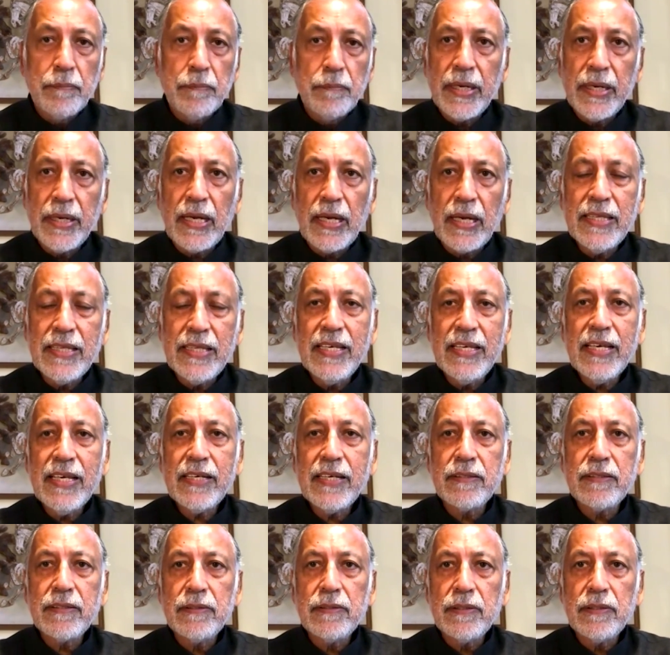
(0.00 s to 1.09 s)
But I think
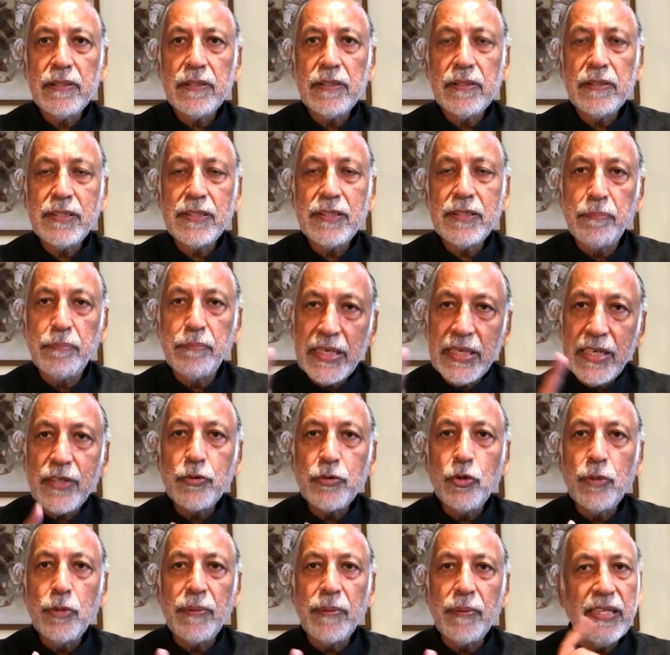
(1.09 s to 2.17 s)
there's a bigger
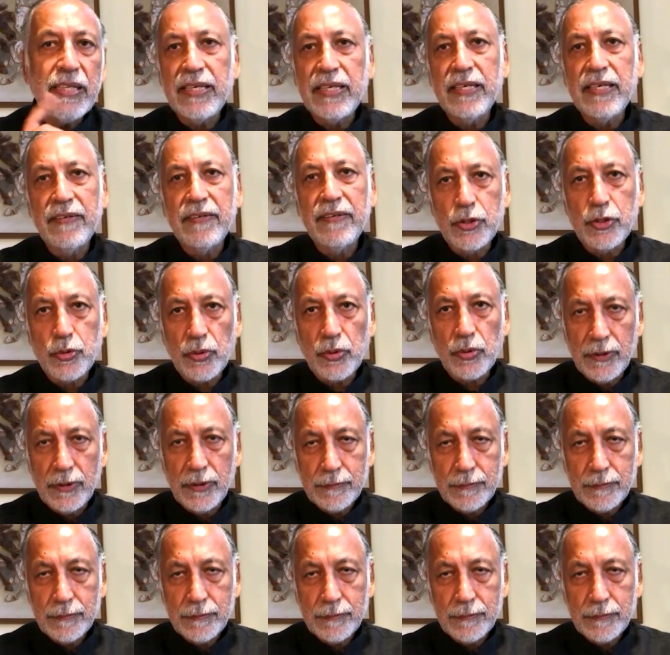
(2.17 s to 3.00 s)
role by the individual.